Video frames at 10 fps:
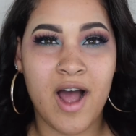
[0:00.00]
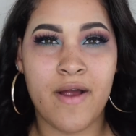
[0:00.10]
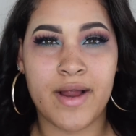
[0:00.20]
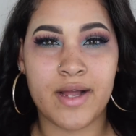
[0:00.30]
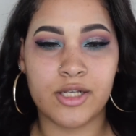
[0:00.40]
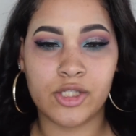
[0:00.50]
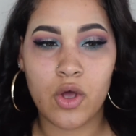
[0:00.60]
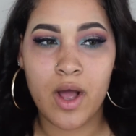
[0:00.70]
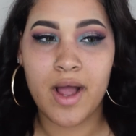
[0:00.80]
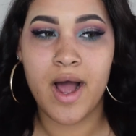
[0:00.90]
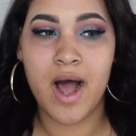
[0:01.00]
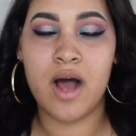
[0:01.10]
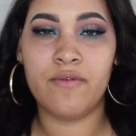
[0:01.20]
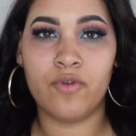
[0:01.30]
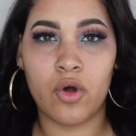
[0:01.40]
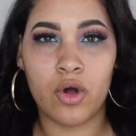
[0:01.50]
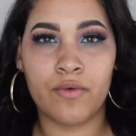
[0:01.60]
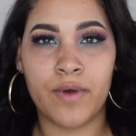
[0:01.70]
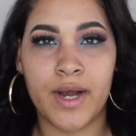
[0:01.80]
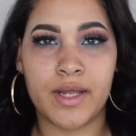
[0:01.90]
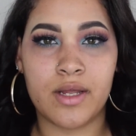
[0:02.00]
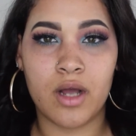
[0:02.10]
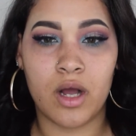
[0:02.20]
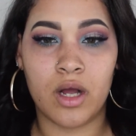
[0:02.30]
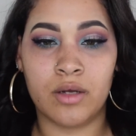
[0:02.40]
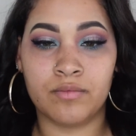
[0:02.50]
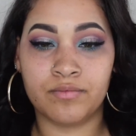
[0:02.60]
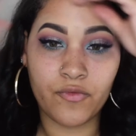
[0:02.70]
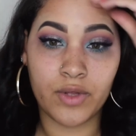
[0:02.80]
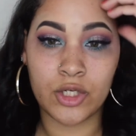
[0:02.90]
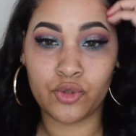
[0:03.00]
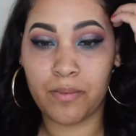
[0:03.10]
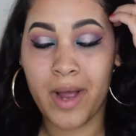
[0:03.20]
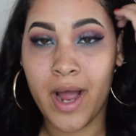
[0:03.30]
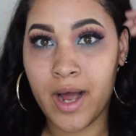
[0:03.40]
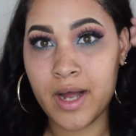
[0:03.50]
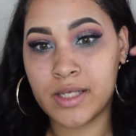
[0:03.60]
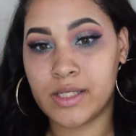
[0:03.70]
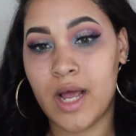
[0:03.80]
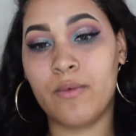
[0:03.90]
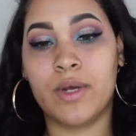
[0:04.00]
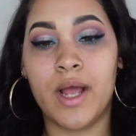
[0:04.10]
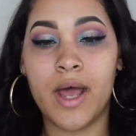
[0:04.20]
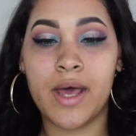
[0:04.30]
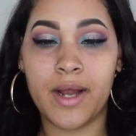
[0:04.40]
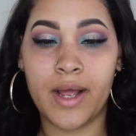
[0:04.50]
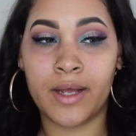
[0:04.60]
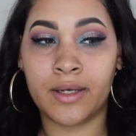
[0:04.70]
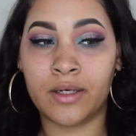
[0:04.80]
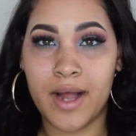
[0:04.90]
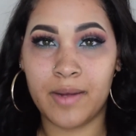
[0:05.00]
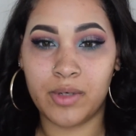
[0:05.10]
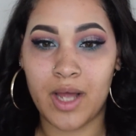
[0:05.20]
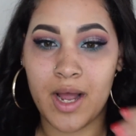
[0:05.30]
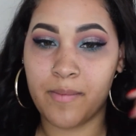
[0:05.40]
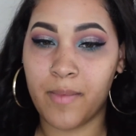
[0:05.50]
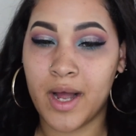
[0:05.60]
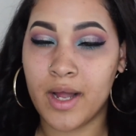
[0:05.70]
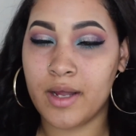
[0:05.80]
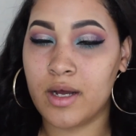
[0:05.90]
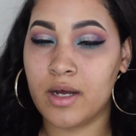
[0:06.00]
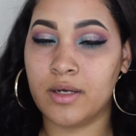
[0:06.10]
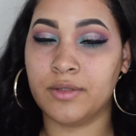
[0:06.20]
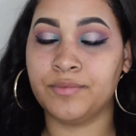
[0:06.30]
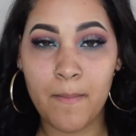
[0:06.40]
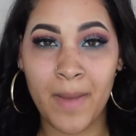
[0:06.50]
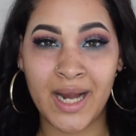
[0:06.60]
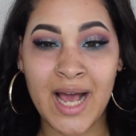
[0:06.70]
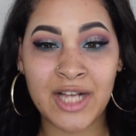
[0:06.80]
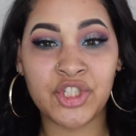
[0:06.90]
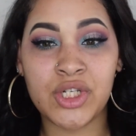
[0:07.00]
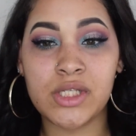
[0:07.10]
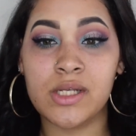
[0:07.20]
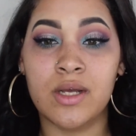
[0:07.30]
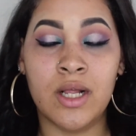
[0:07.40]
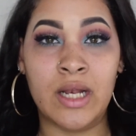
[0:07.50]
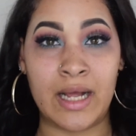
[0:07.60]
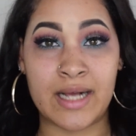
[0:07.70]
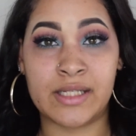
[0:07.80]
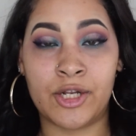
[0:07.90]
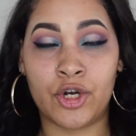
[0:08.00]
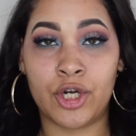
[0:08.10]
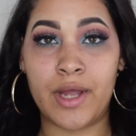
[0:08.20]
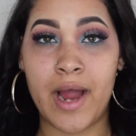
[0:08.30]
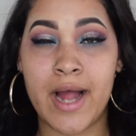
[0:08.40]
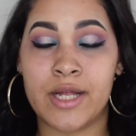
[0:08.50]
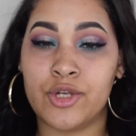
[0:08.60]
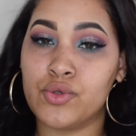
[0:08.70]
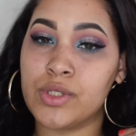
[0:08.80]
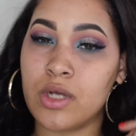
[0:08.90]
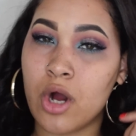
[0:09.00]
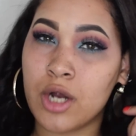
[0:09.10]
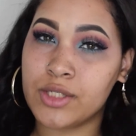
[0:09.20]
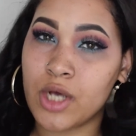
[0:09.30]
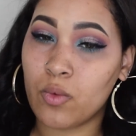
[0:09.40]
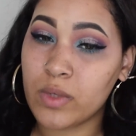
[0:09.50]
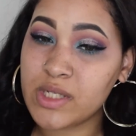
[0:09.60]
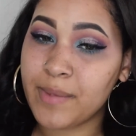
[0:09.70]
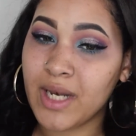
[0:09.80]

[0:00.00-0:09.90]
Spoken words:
Alright guys, so I have already finished with my eyes. I went ahead and I applied my my lashes. Like I said earlier, I used the Ardell Wispie